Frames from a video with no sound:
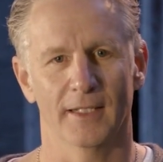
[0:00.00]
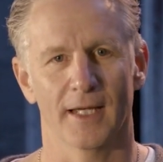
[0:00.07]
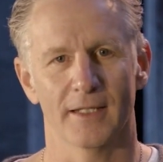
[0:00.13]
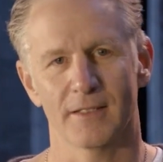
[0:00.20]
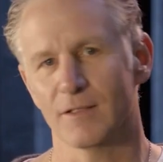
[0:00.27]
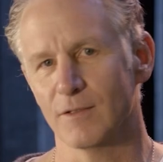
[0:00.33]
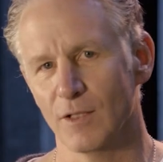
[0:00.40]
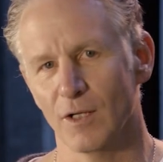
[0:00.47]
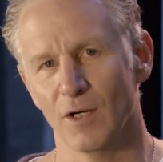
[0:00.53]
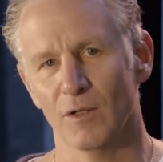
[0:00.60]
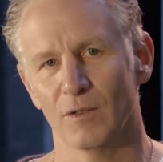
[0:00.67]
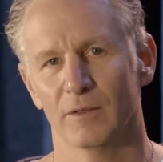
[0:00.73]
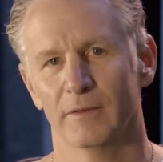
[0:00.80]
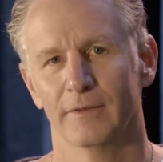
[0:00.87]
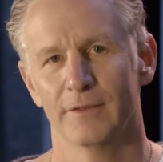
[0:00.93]
The guy says,
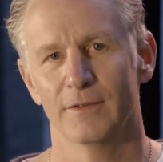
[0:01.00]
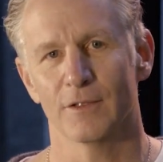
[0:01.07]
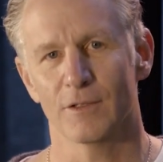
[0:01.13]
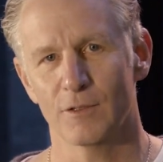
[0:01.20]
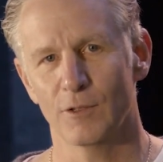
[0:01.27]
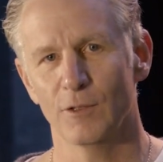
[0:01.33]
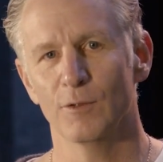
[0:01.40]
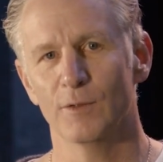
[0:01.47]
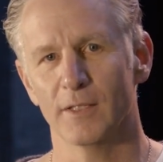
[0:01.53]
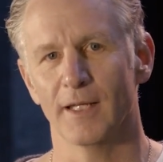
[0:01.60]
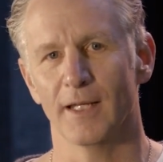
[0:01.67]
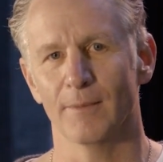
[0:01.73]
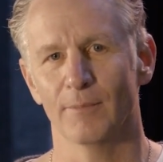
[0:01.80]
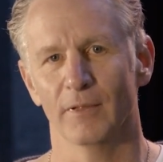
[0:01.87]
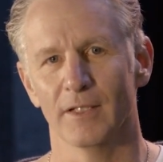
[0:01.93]
no, just 2
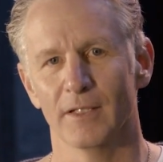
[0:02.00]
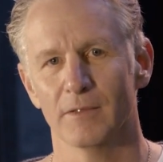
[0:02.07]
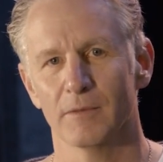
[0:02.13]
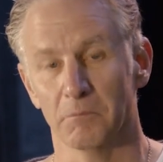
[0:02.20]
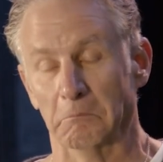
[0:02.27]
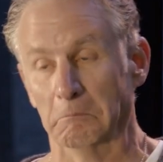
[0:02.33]
today, please.